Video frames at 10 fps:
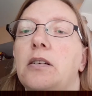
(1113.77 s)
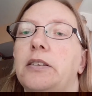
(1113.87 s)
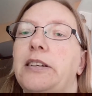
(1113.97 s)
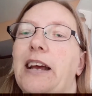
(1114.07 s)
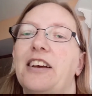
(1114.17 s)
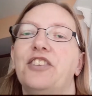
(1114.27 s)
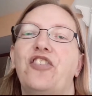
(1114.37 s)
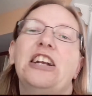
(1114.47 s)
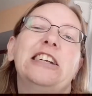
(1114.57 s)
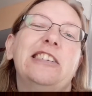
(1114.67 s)
Yeah, it's
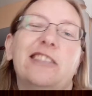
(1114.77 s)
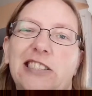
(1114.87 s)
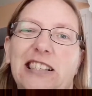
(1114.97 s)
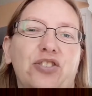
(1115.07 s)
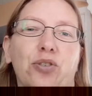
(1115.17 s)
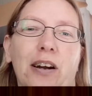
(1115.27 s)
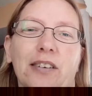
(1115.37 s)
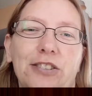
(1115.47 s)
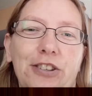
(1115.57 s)
funny to see drunks.